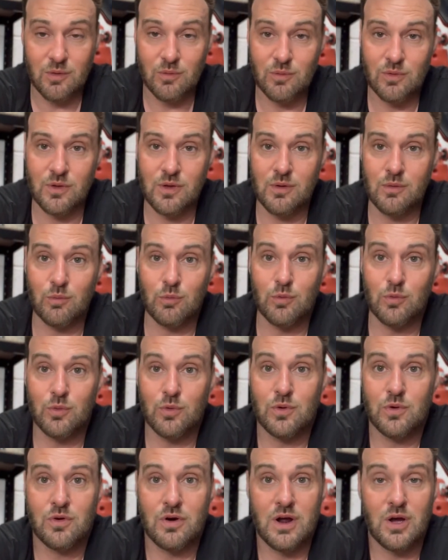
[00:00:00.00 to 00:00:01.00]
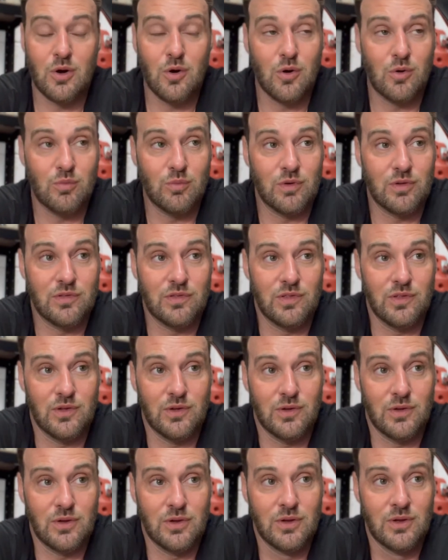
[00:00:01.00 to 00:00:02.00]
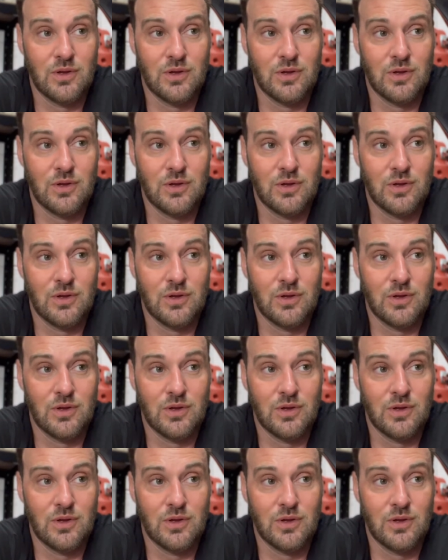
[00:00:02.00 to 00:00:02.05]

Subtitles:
we'll crack on with the